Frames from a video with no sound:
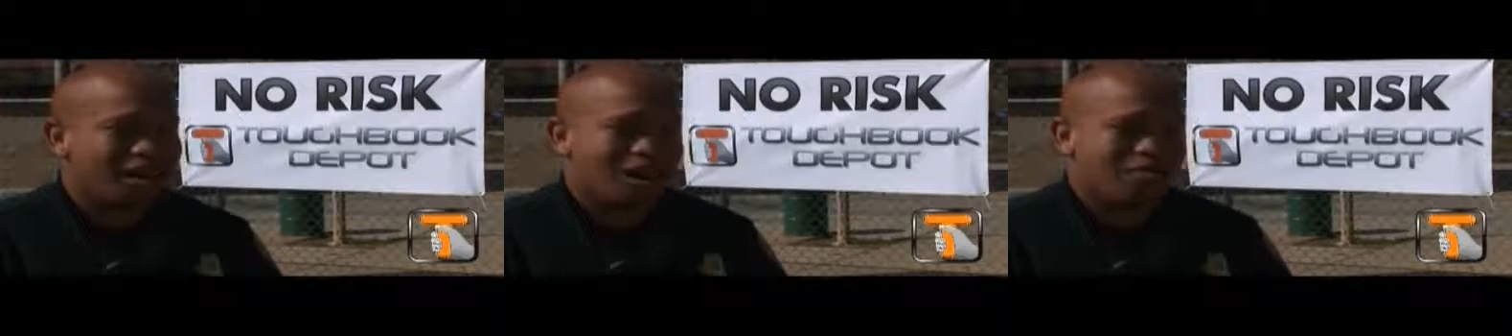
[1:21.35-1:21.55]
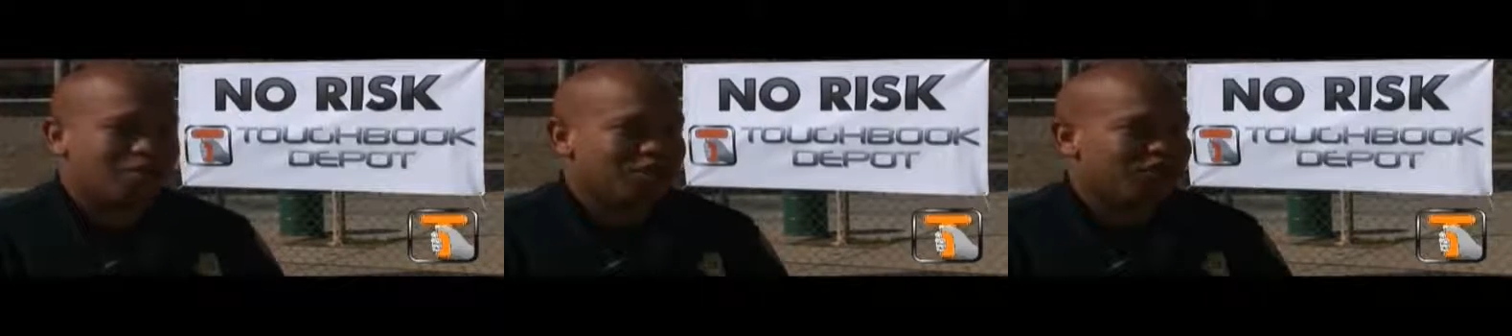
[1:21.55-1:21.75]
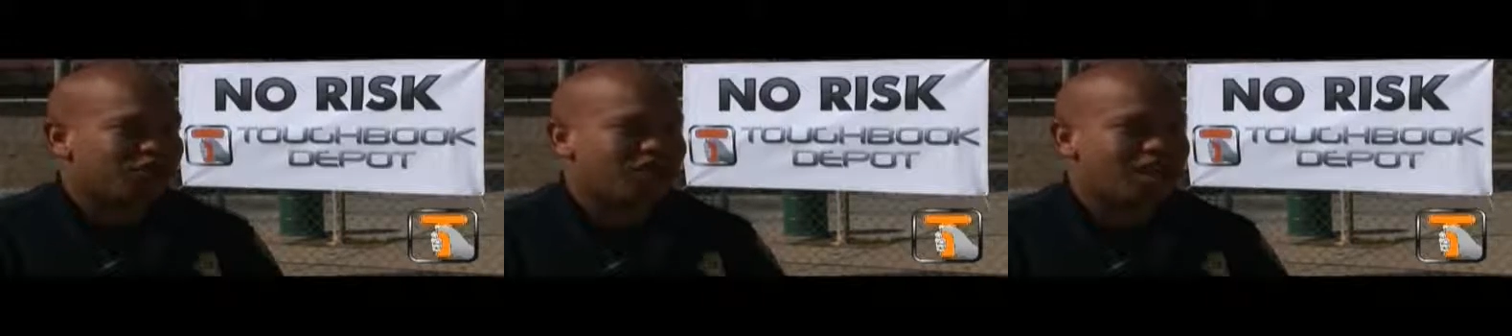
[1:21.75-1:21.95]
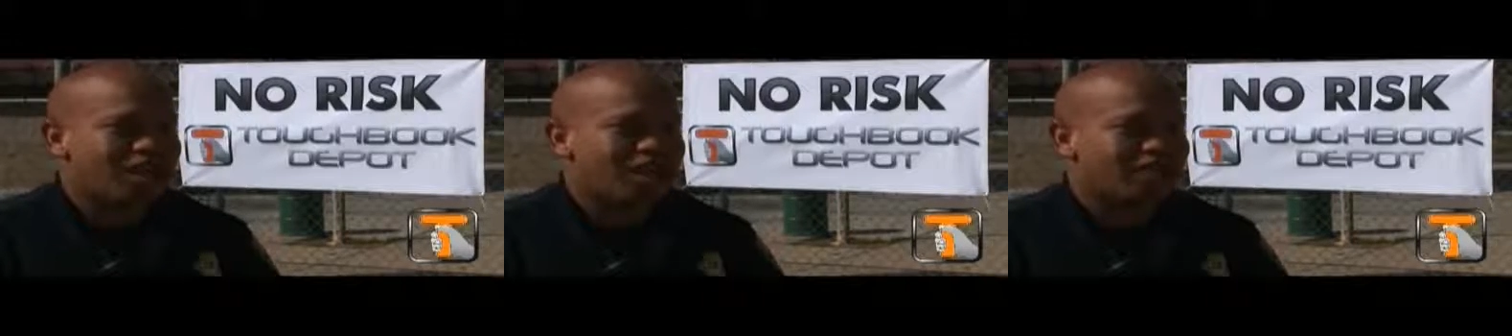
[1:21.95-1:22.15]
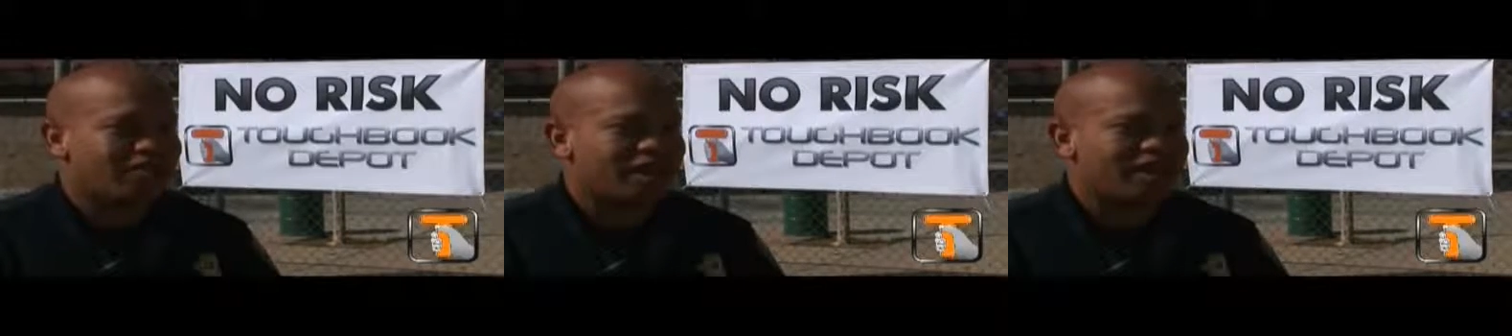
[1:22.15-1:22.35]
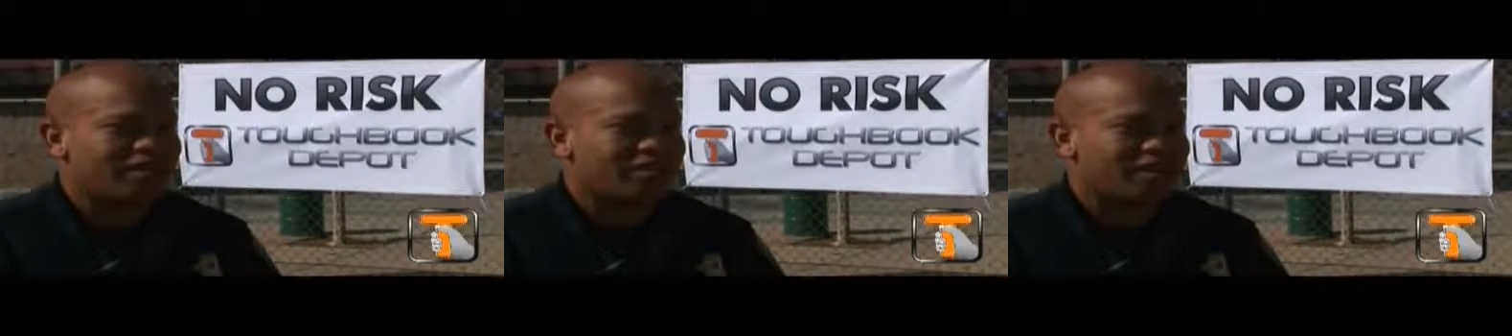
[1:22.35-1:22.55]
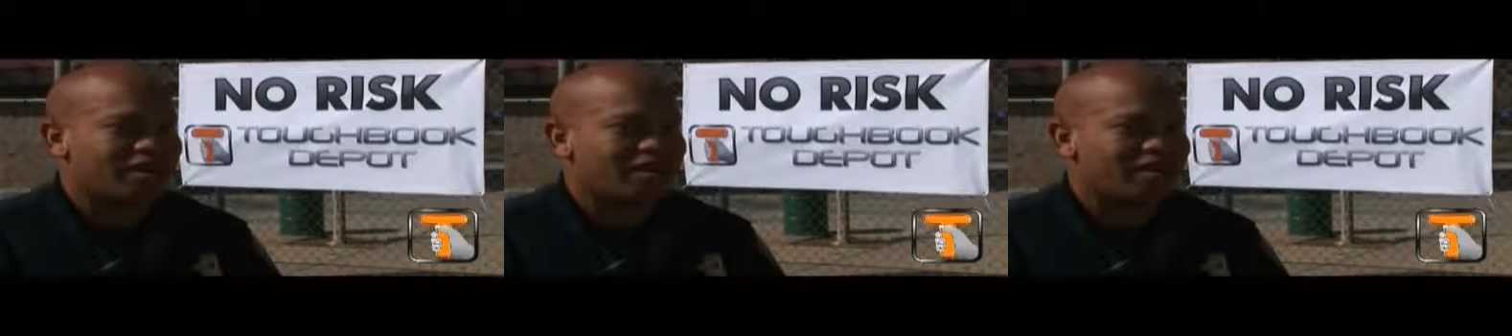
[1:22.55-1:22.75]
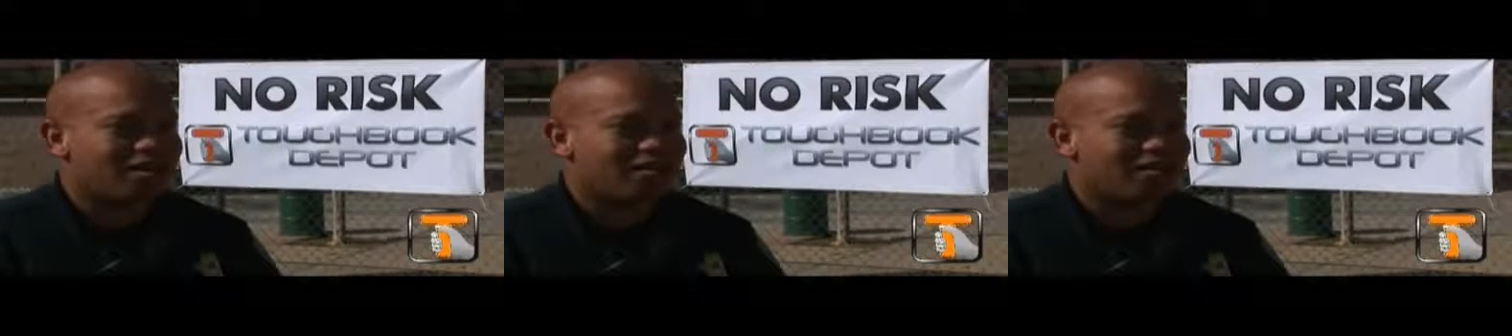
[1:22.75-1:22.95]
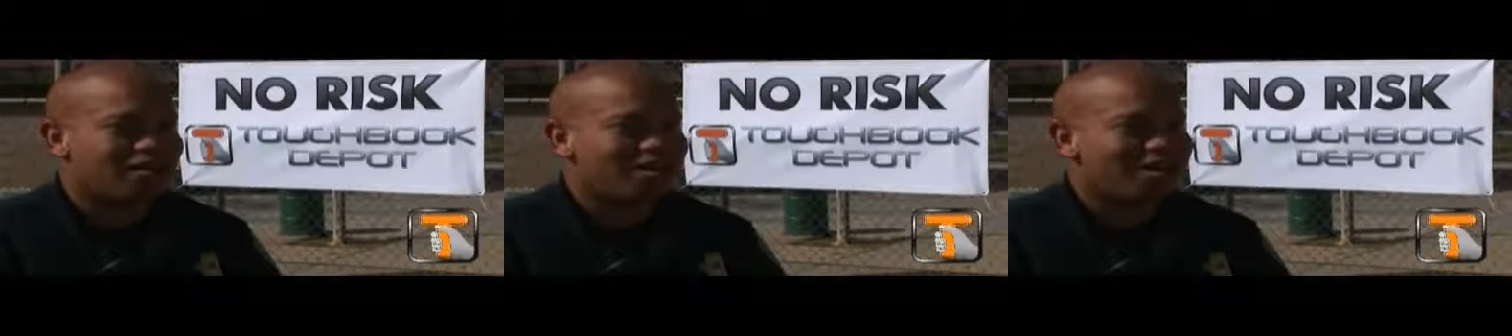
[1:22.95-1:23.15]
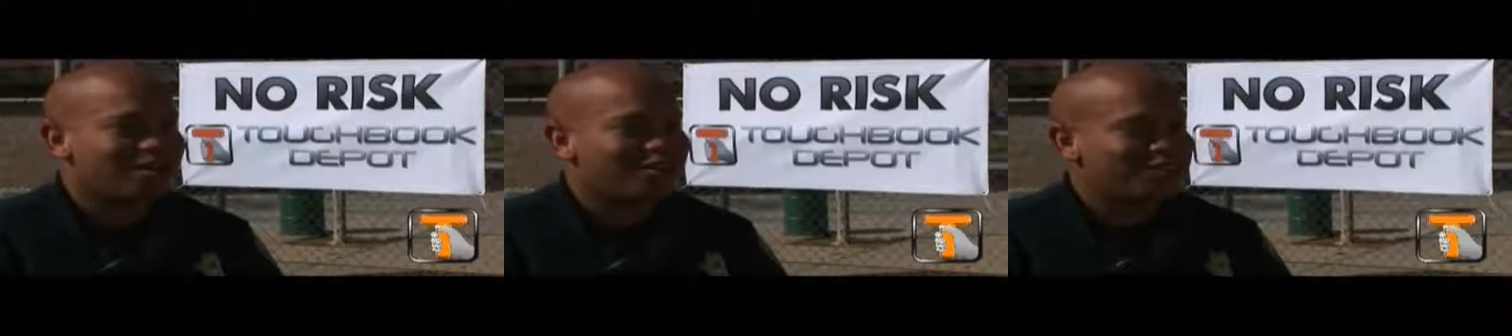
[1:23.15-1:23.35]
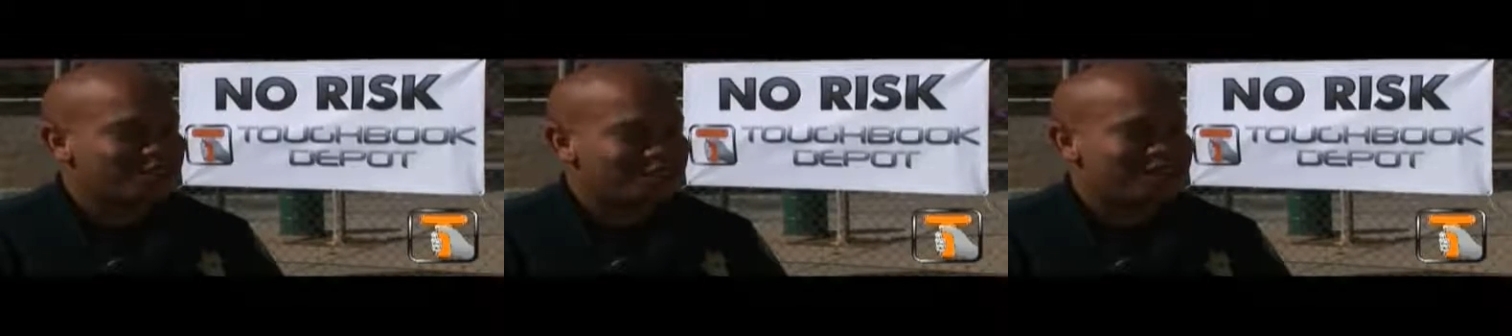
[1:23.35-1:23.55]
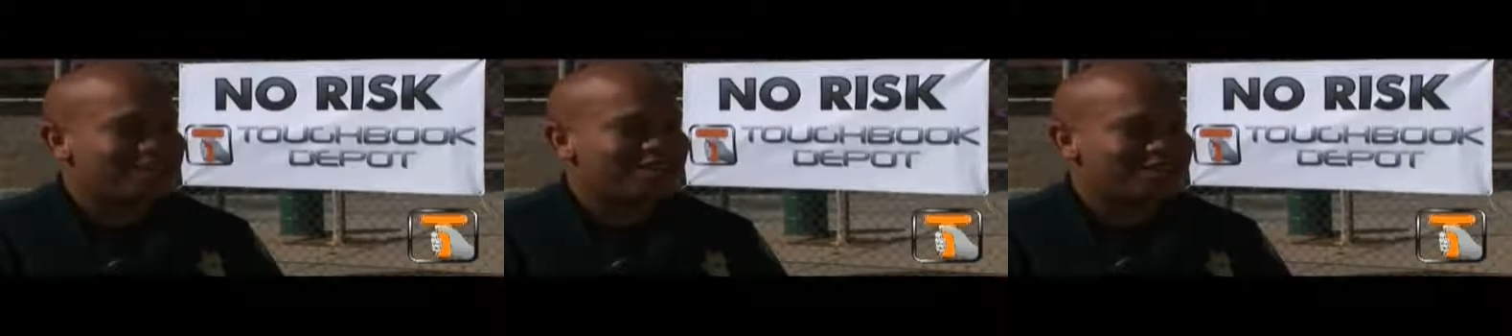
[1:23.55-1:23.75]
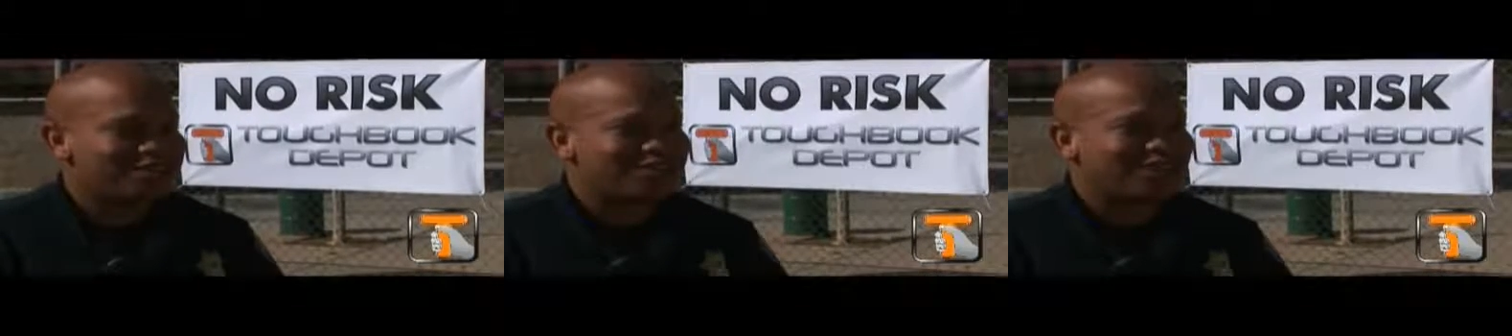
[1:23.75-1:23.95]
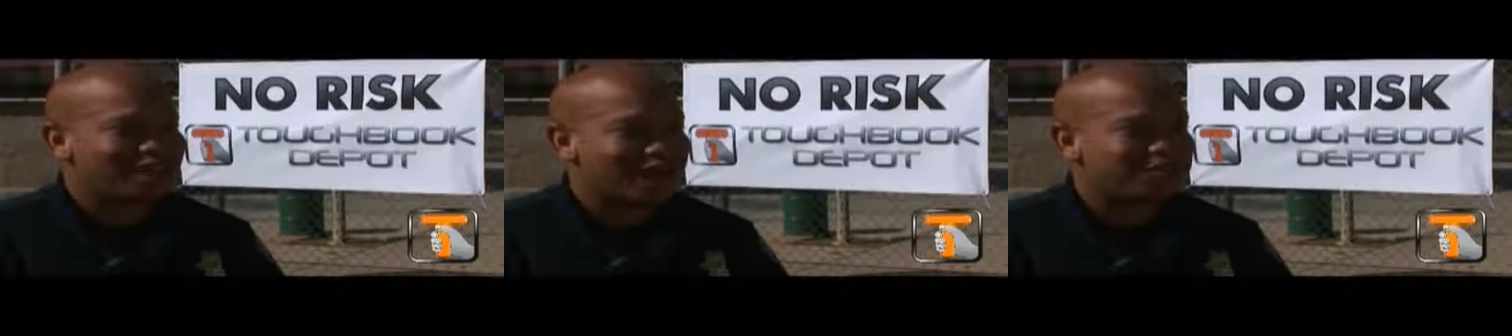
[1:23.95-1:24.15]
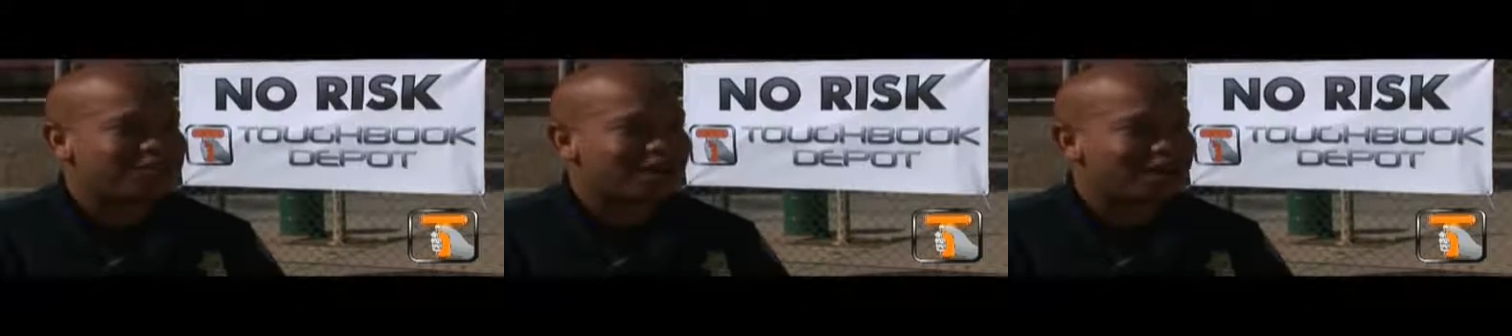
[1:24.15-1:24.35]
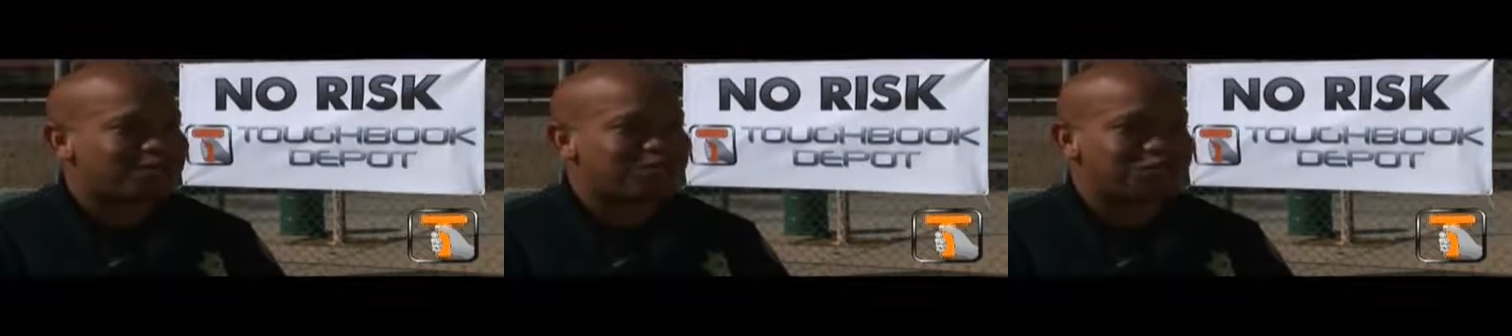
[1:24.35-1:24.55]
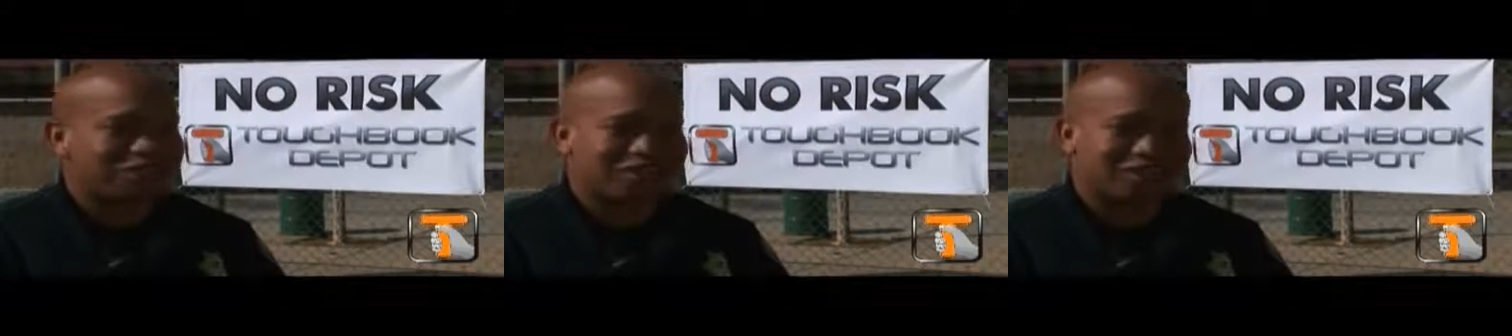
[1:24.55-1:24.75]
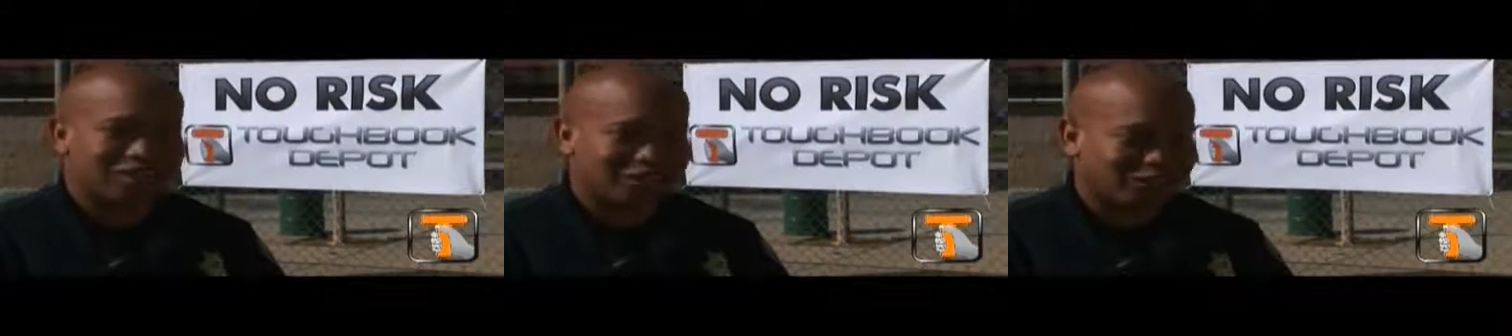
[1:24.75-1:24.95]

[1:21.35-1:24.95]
I must say that uh, the the laptop took